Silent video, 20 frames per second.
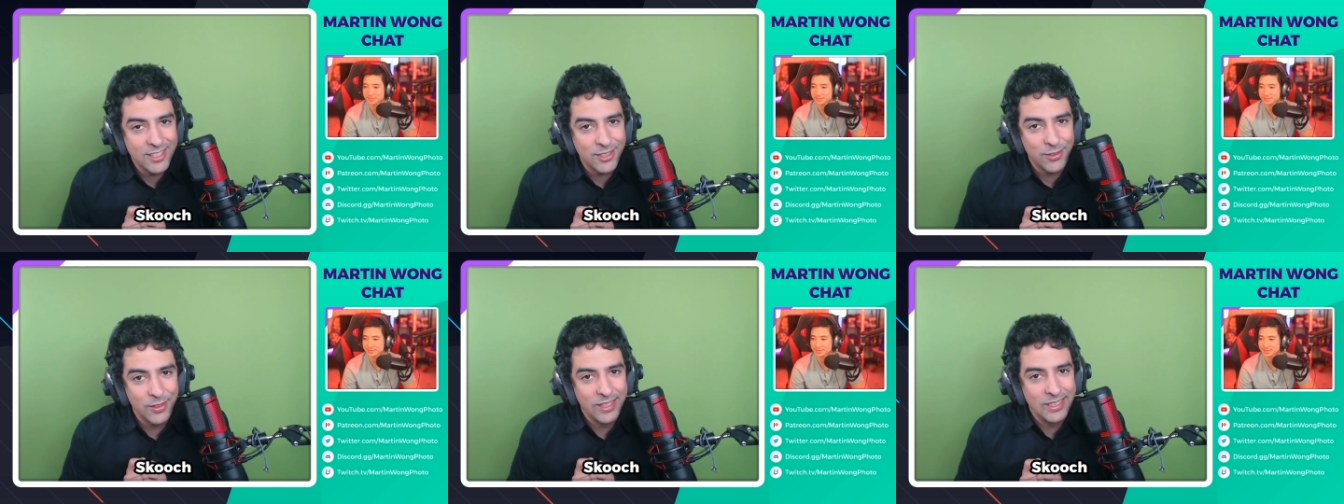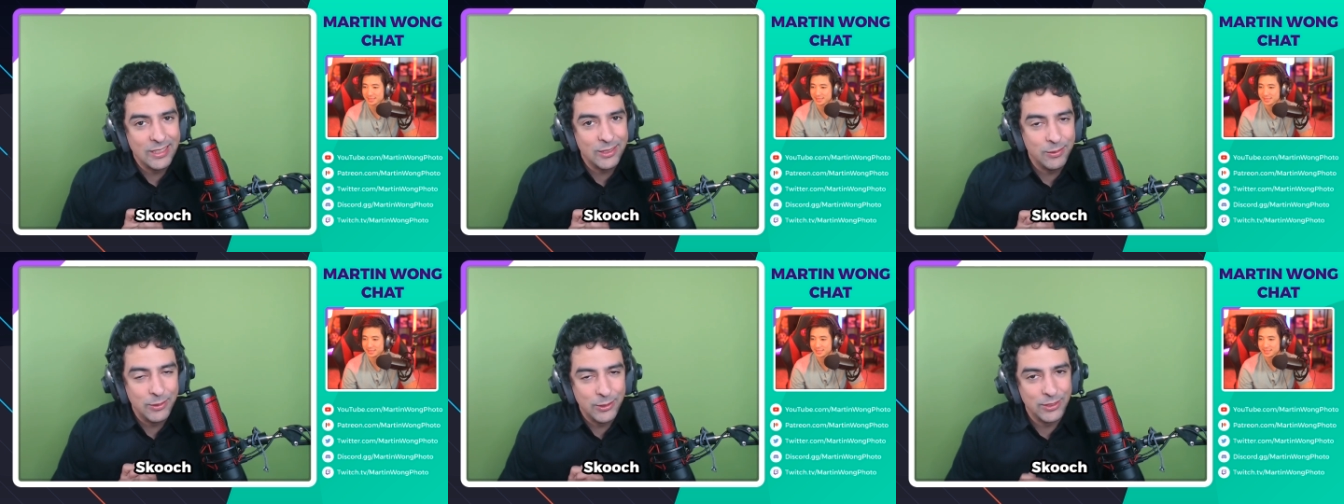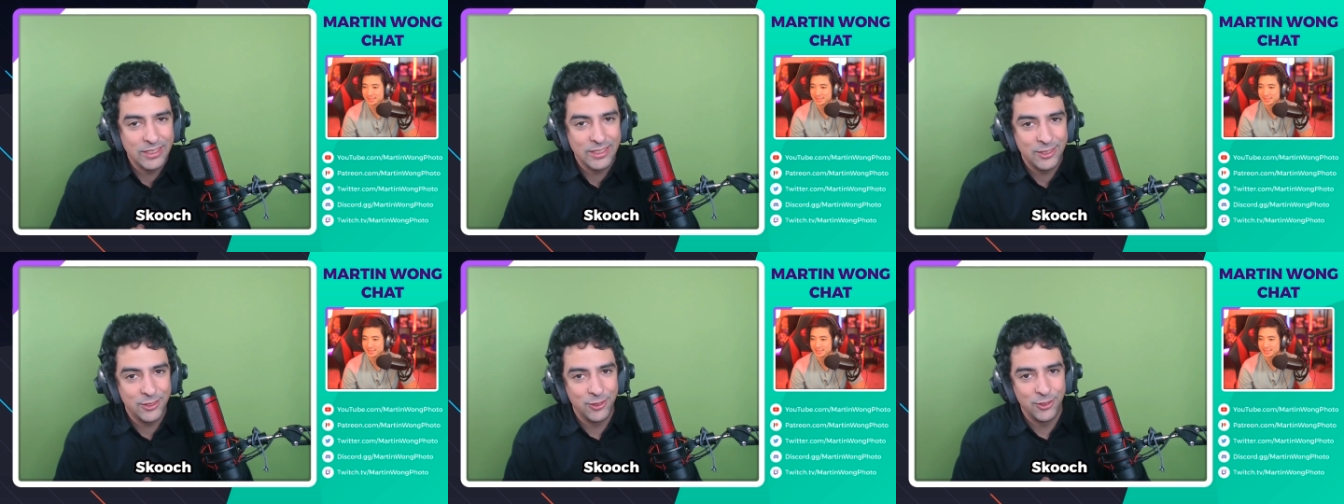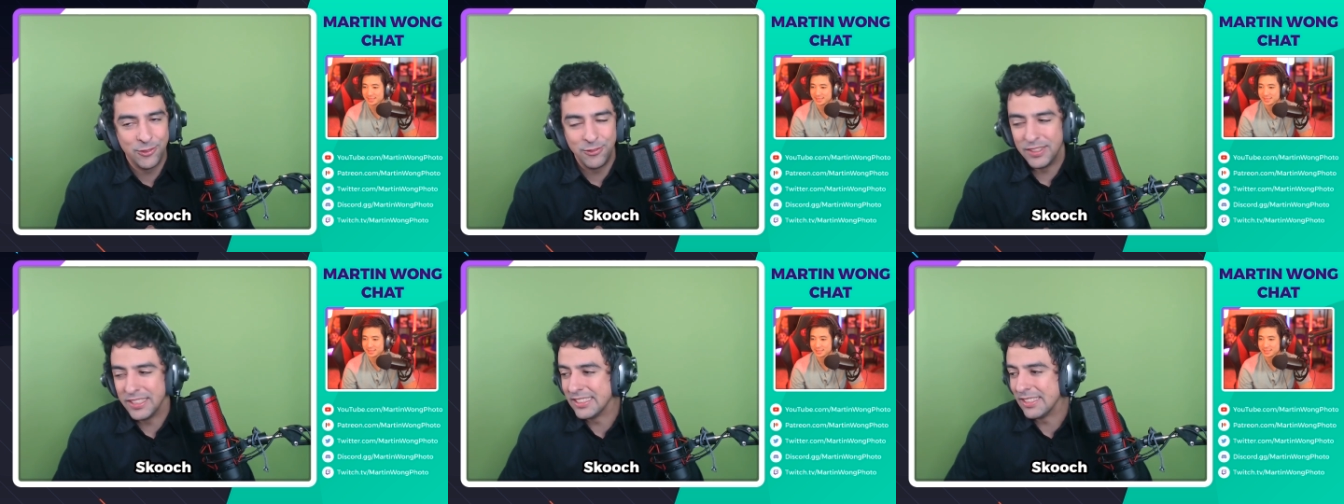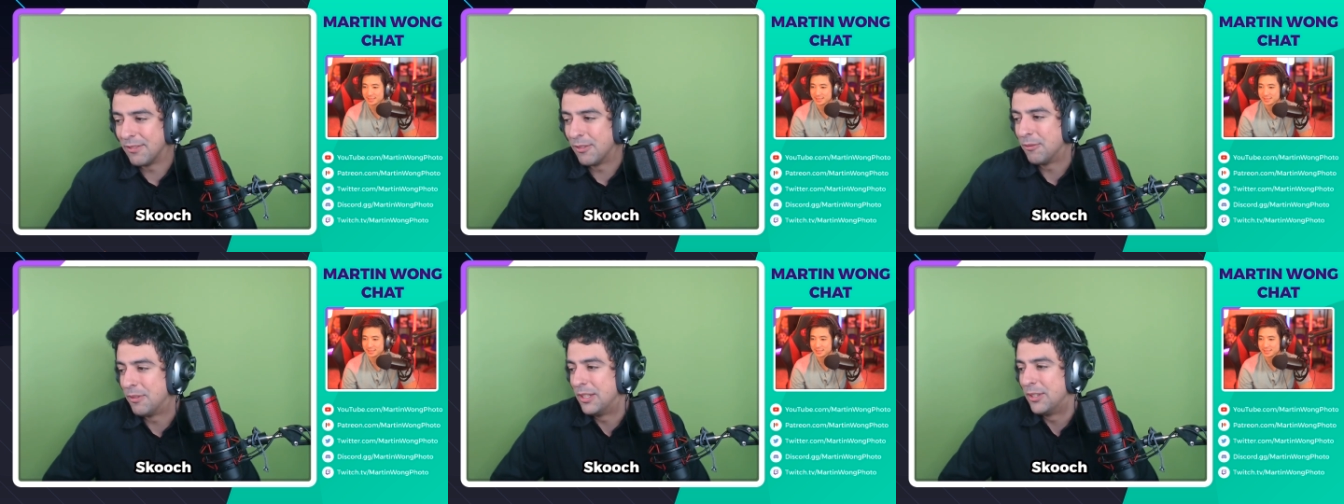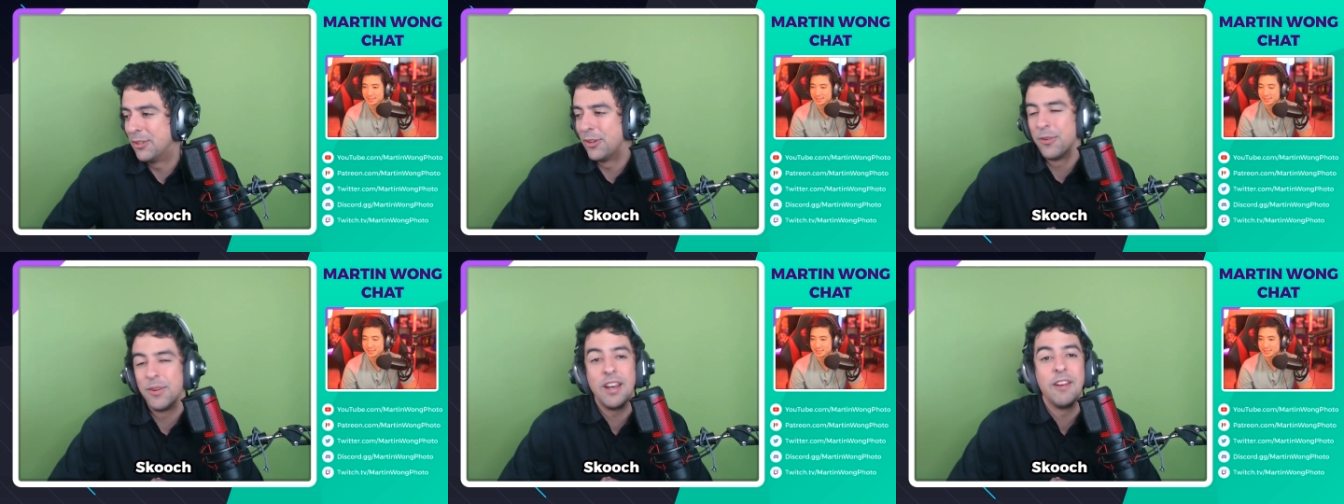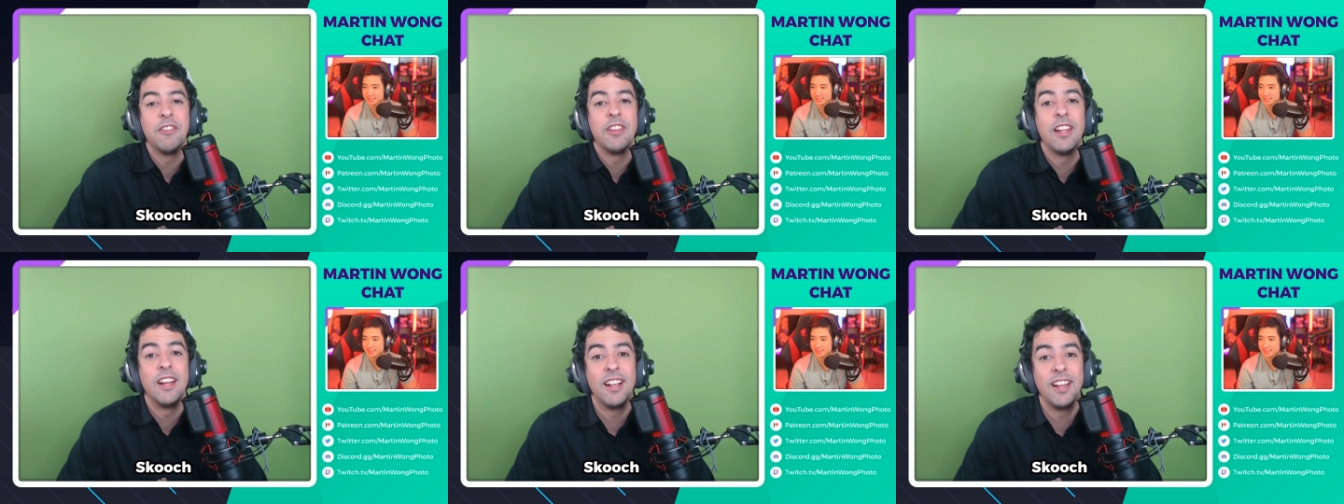to release music soon because I'm going to be doing
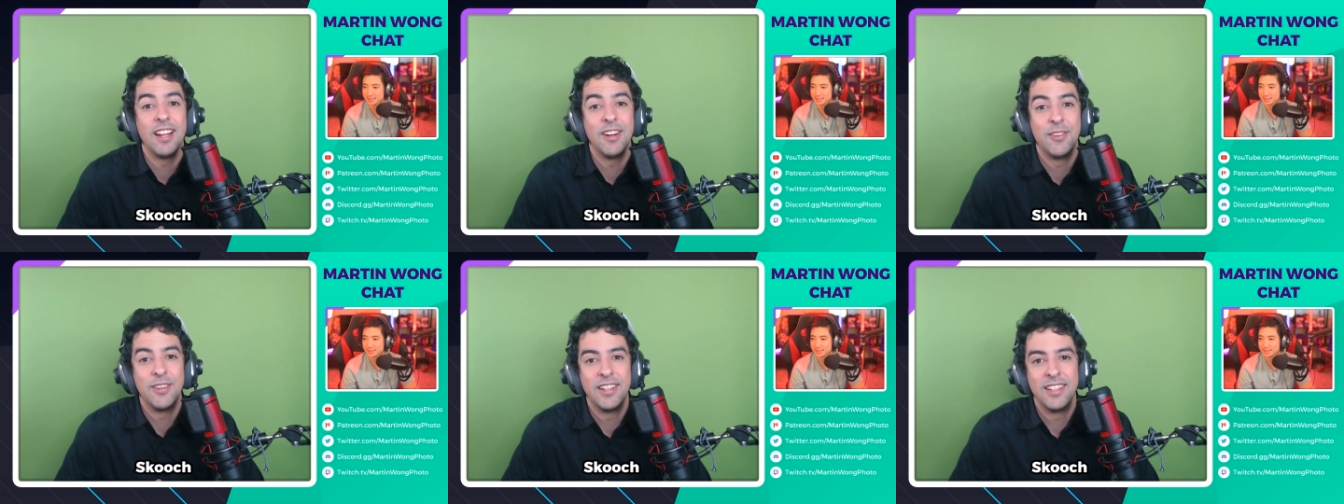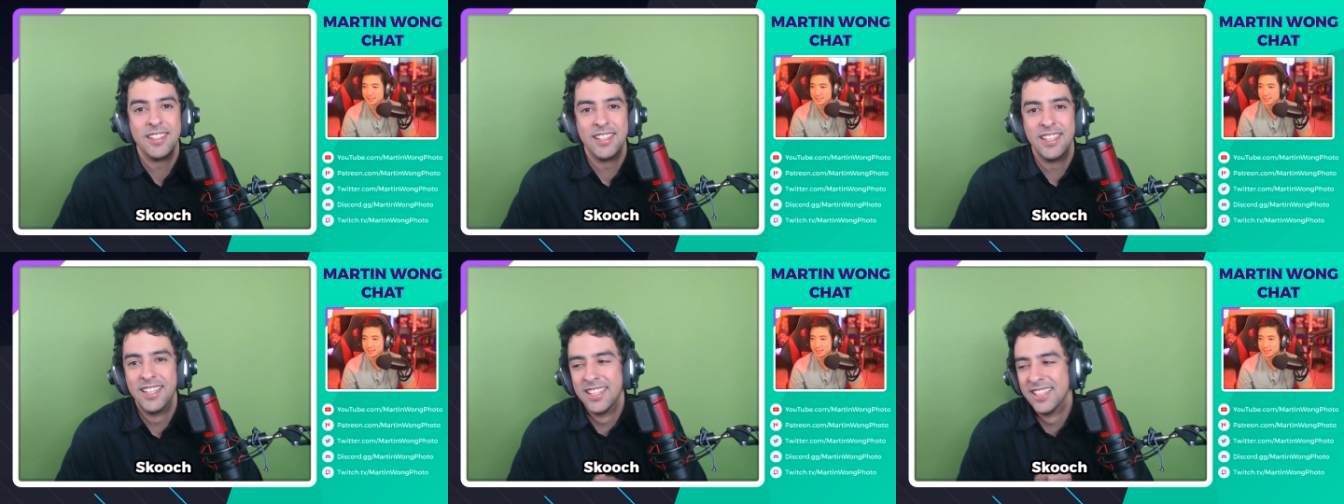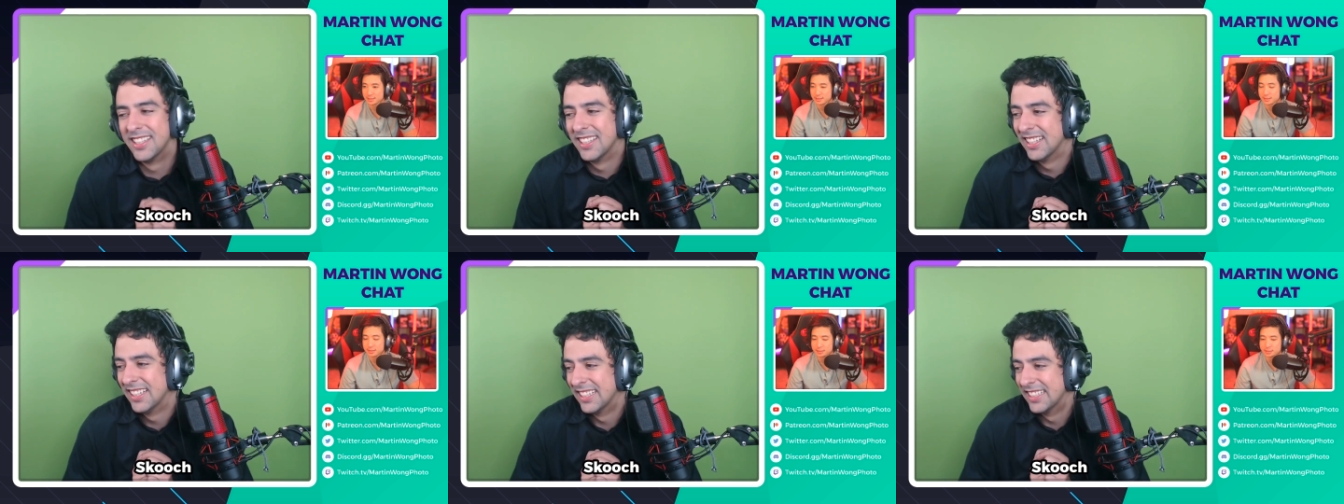whatever the hell I want.